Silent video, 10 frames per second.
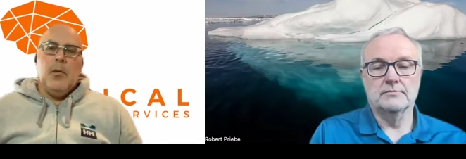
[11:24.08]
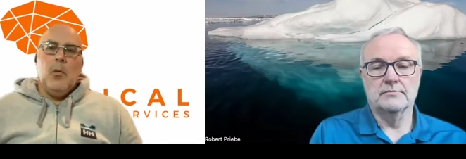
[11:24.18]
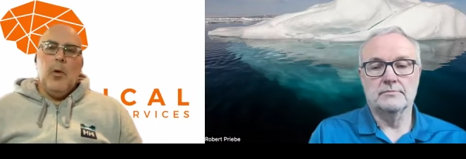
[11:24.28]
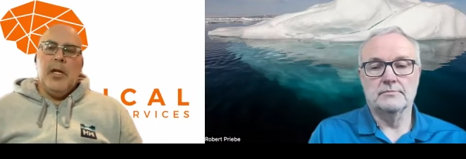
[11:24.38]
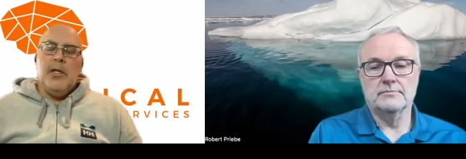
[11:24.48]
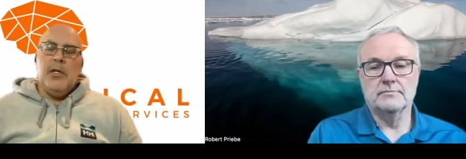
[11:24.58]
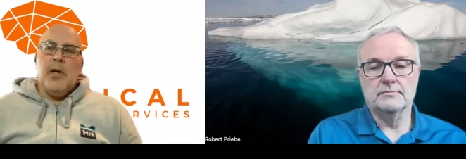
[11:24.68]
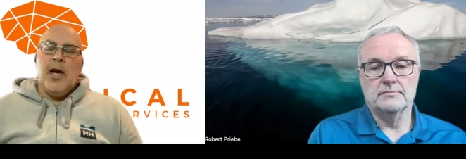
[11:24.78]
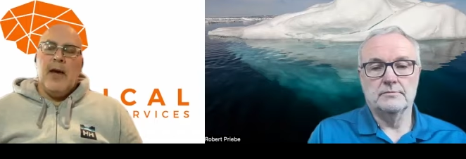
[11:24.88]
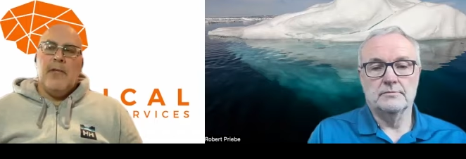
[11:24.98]
Speaker 1: when you
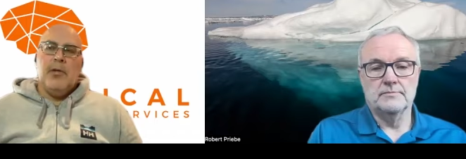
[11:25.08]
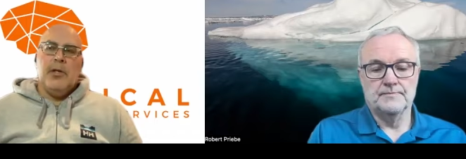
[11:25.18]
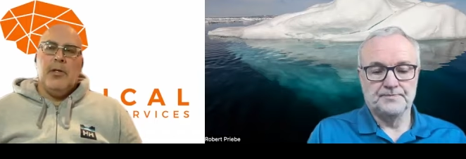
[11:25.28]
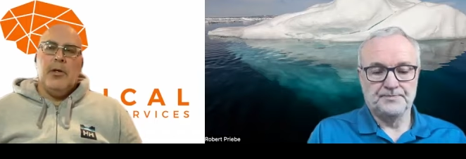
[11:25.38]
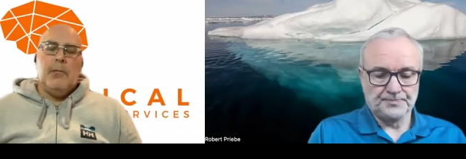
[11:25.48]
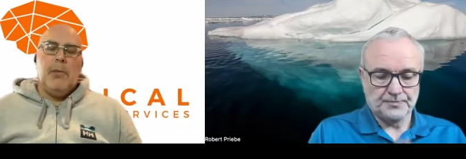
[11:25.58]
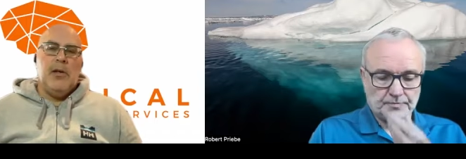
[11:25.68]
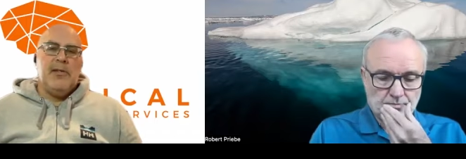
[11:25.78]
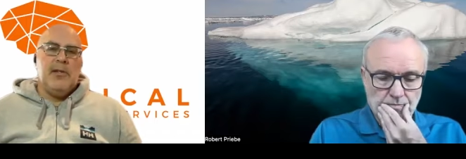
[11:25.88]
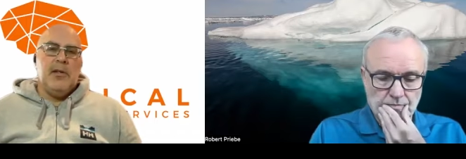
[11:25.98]
have a real good
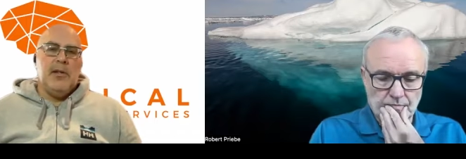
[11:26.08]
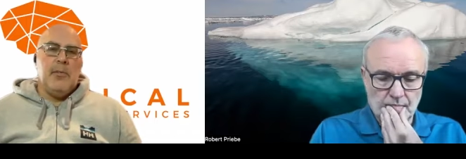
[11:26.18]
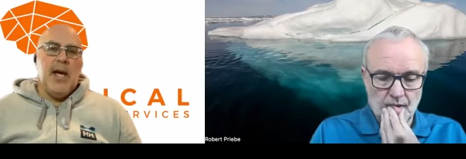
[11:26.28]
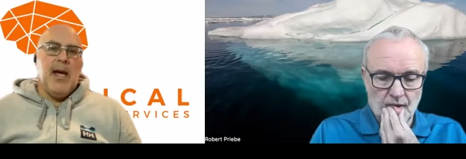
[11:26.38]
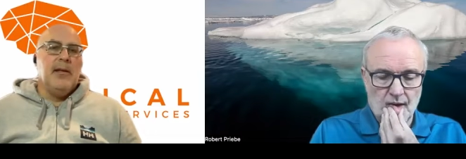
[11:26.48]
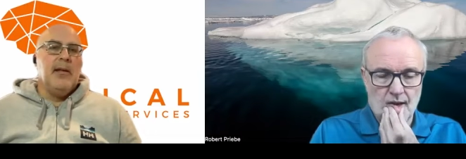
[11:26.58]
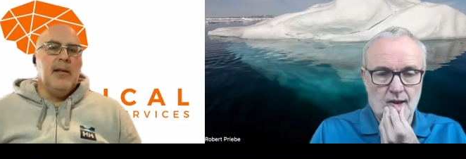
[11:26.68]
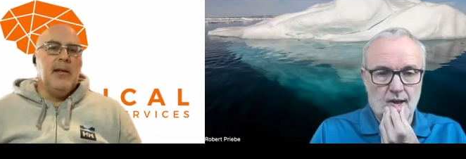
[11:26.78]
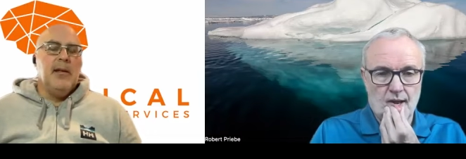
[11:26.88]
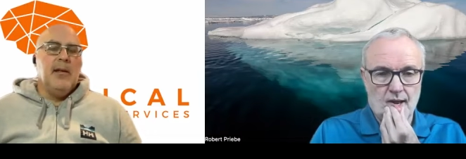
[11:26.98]
pulse on demand.
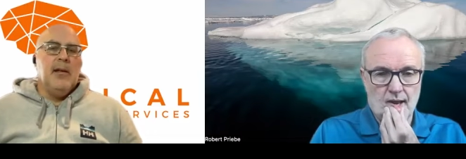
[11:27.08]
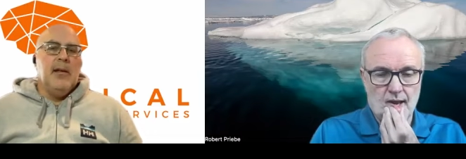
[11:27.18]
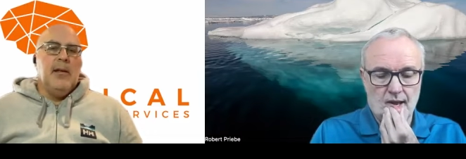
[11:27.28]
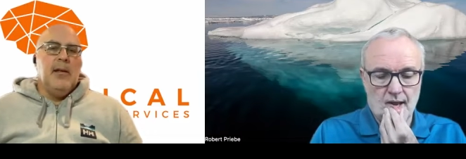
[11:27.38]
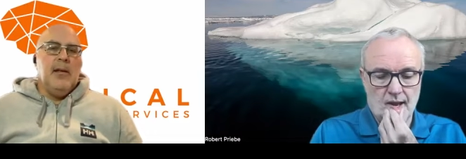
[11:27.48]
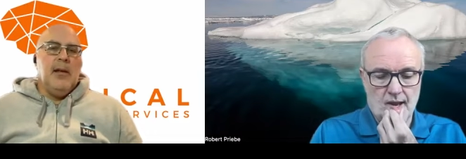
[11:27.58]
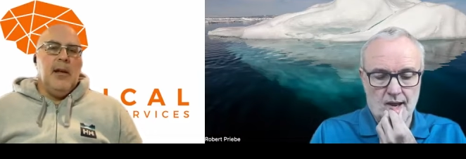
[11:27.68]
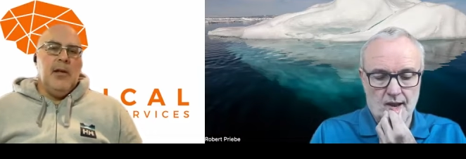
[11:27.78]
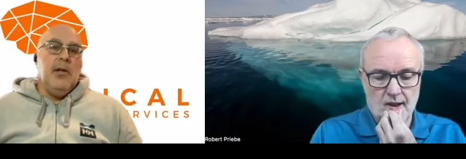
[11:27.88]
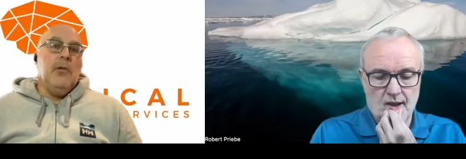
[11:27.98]

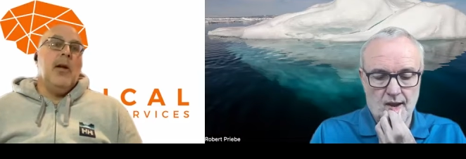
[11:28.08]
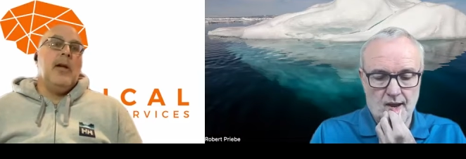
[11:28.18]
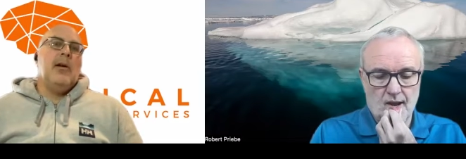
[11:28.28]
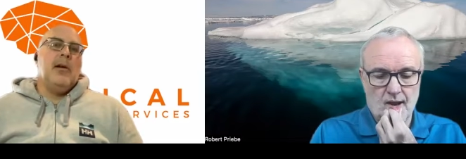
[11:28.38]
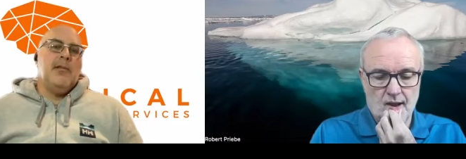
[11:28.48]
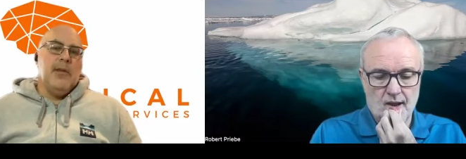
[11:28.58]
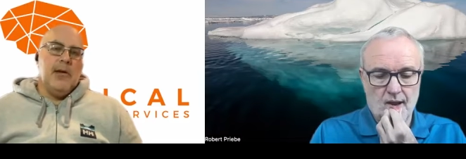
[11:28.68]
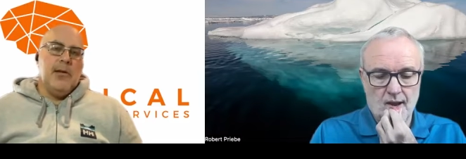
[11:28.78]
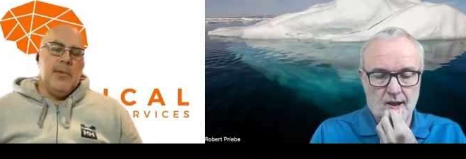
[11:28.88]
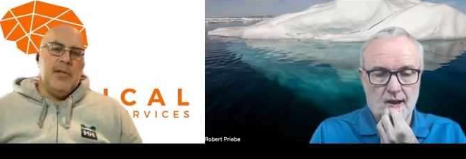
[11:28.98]
And you and I talked
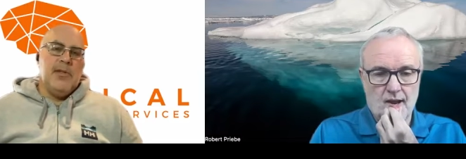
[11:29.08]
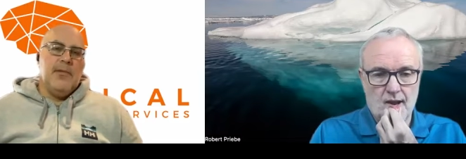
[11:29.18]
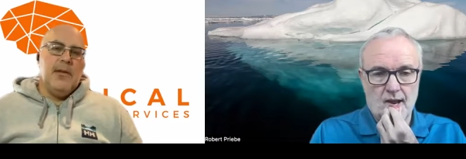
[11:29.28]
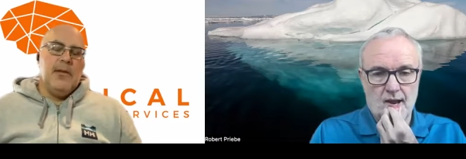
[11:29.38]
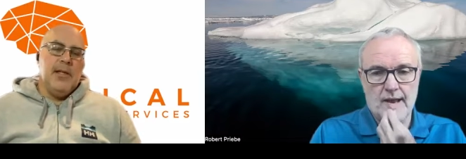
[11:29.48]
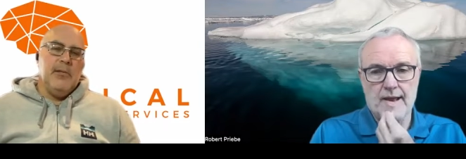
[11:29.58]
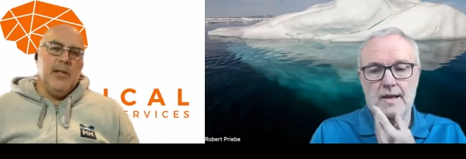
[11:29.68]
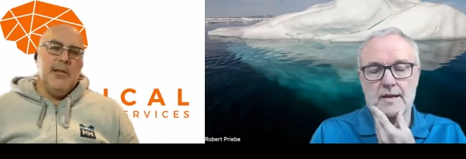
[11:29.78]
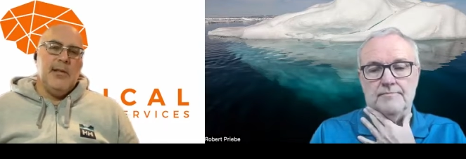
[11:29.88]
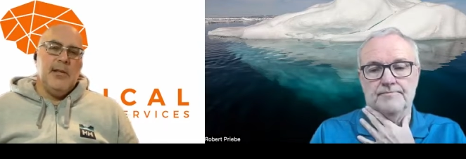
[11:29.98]
very specifically
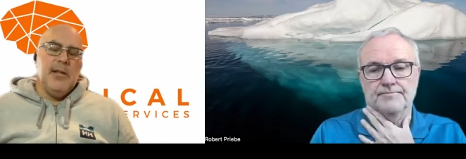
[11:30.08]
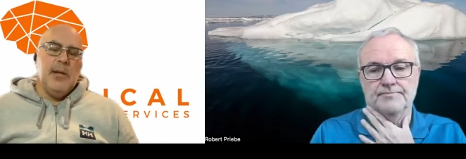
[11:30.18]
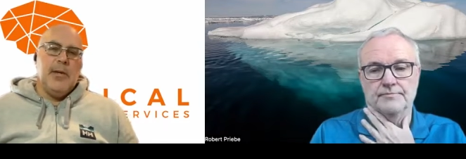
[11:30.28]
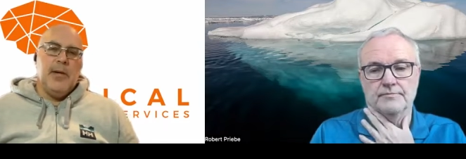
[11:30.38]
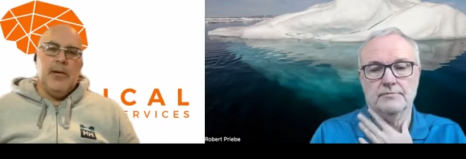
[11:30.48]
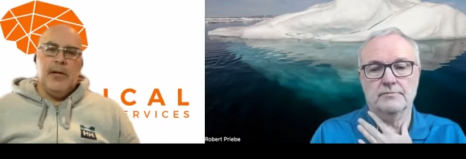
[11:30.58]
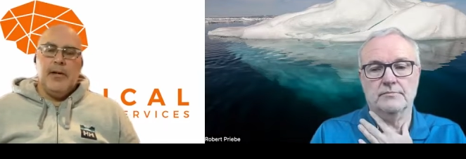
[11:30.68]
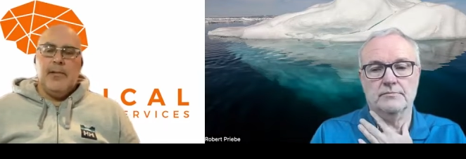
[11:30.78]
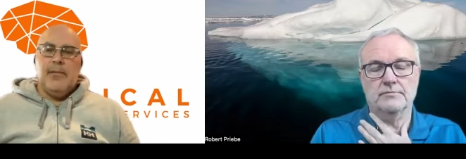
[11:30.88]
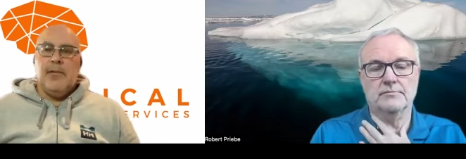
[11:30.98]
recently about
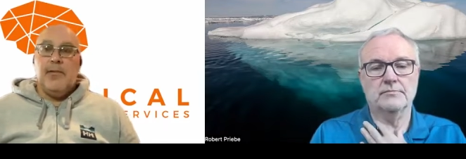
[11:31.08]
a,